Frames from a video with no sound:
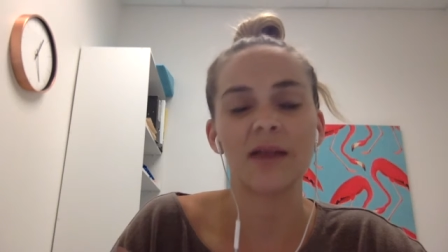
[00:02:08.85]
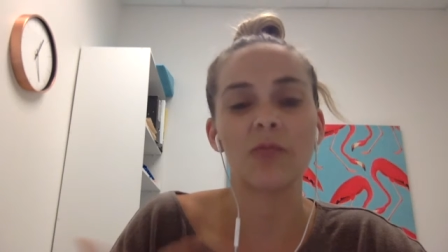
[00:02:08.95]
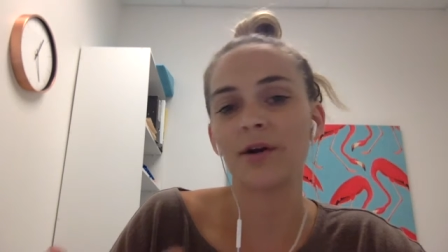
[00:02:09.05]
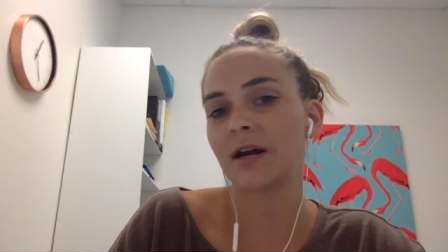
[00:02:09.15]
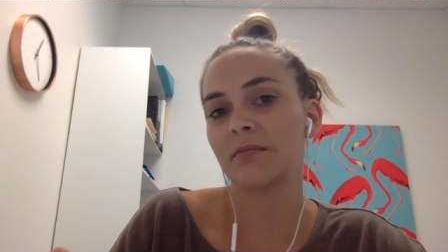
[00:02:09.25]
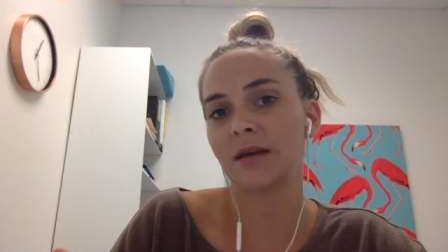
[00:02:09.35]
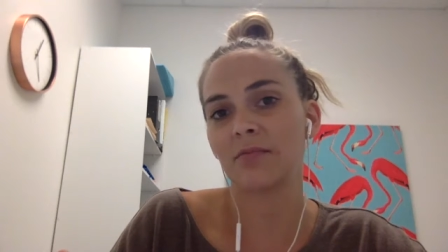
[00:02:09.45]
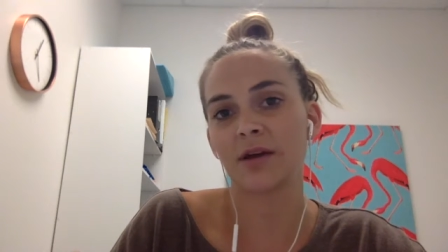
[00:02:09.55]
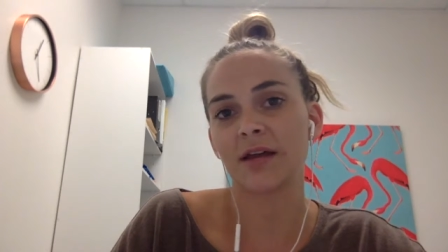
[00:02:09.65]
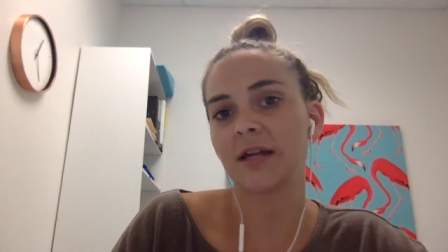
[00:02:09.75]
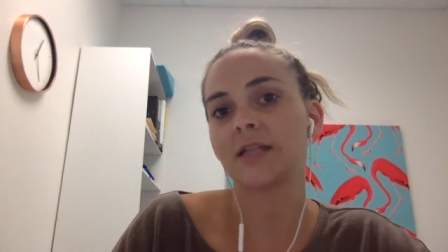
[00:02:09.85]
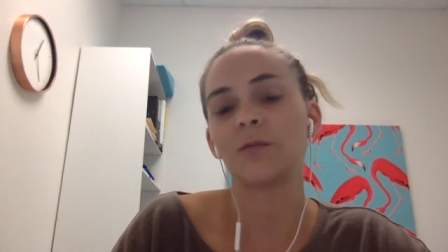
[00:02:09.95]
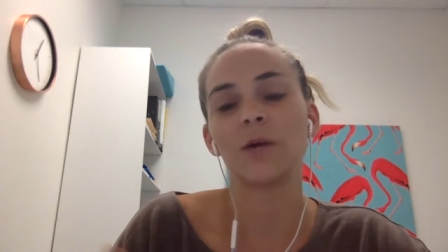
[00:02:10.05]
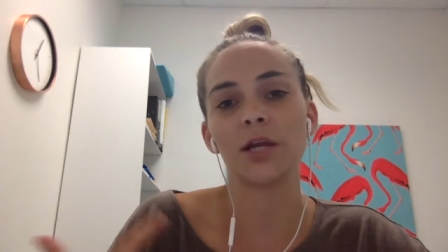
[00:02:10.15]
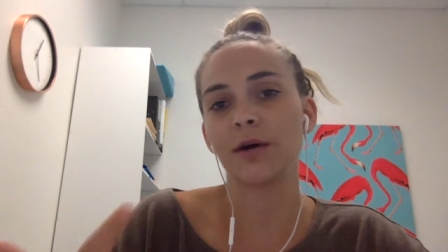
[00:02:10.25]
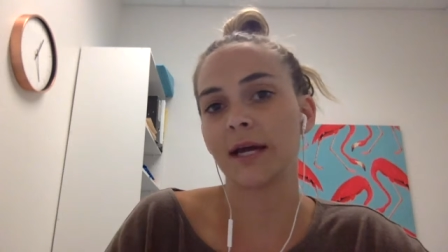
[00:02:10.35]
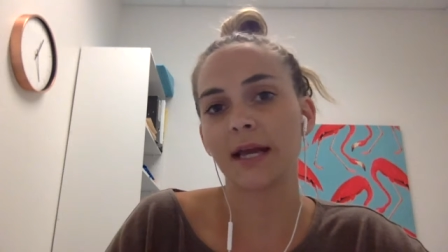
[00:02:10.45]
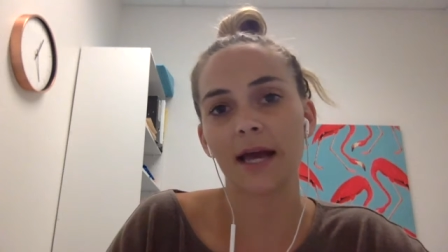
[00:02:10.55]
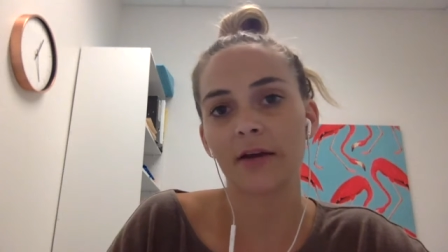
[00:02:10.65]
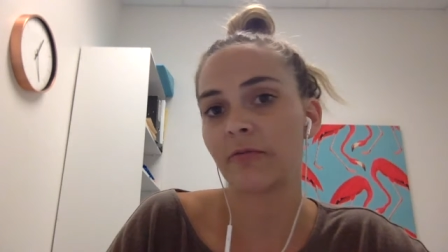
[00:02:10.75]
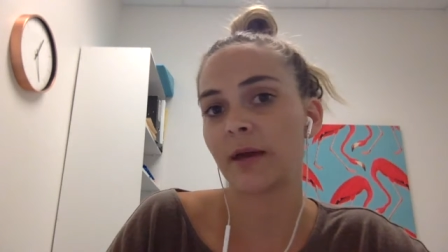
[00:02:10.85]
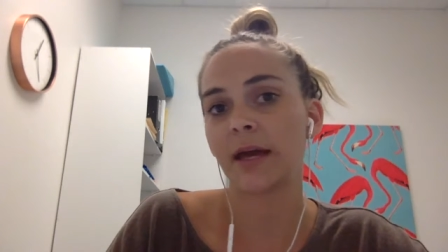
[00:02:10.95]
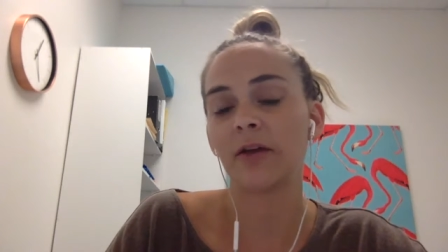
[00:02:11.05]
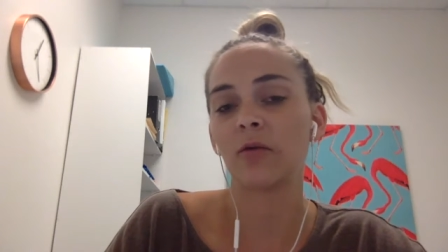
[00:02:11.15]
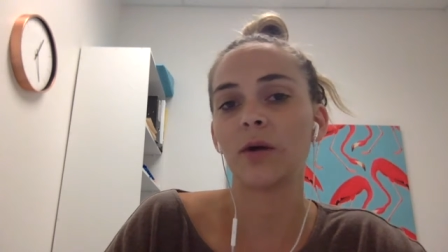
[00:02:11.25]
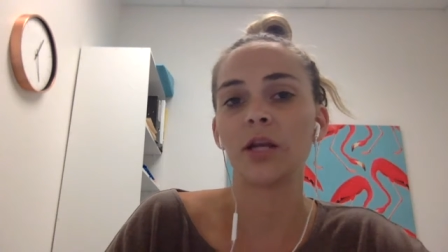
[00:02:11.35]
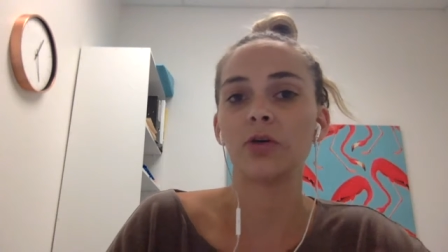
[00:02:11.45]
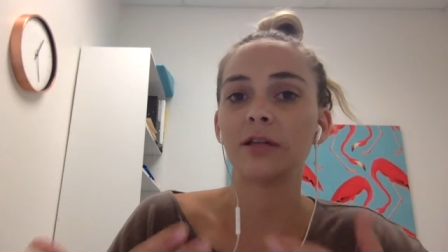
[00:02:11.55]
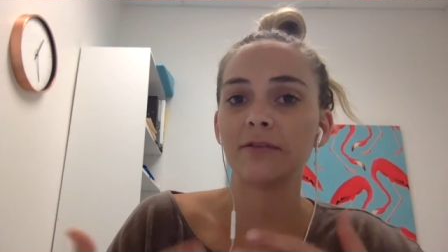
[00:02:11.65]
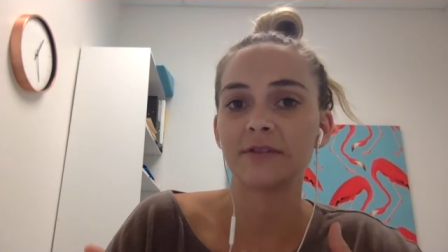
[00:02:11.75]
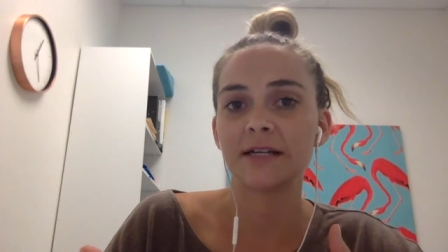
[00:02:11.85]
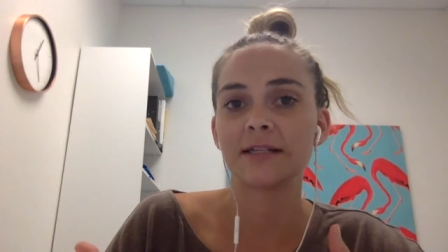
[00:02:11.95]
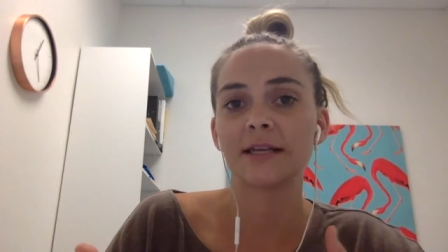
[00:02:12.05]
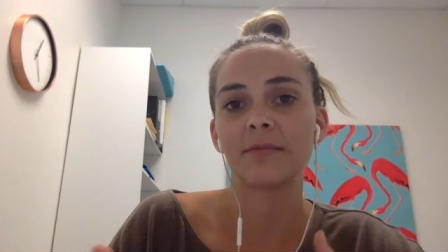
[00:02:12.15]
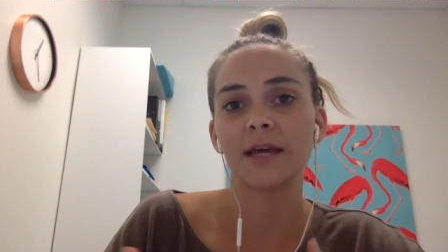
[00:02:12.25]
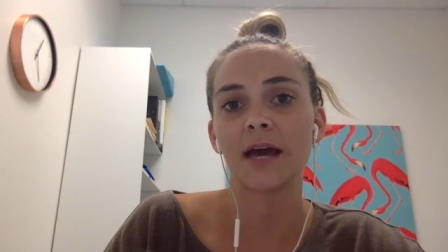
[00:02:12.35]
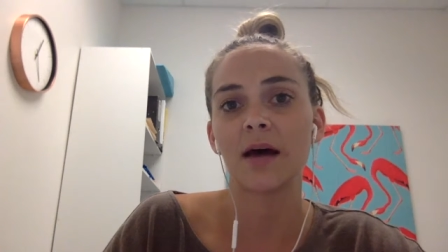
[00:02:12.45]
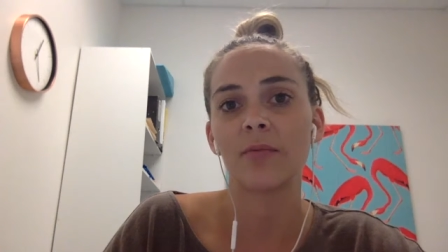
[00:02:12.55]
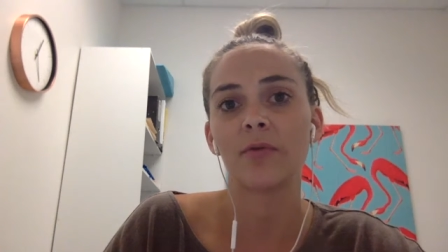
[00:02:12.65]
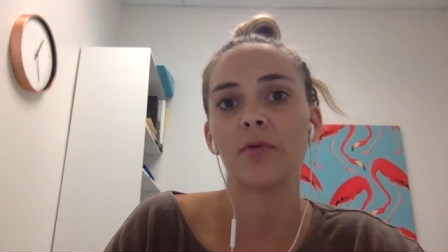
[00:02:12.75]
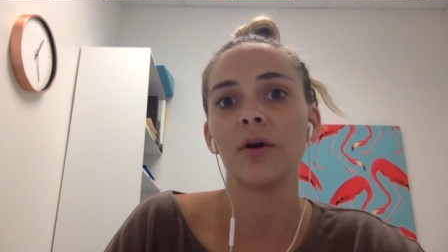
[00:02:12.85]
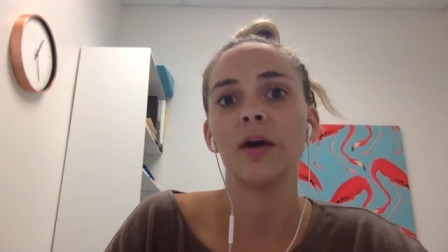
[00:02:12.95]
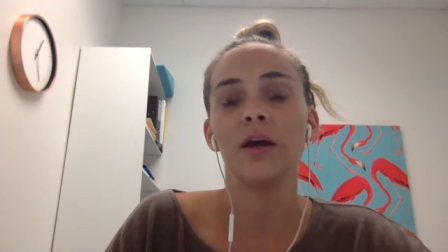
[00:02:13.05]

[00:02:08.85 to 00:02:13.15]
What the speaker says: and what I mean by that is when you're getting out of bed or when you're lifting something up or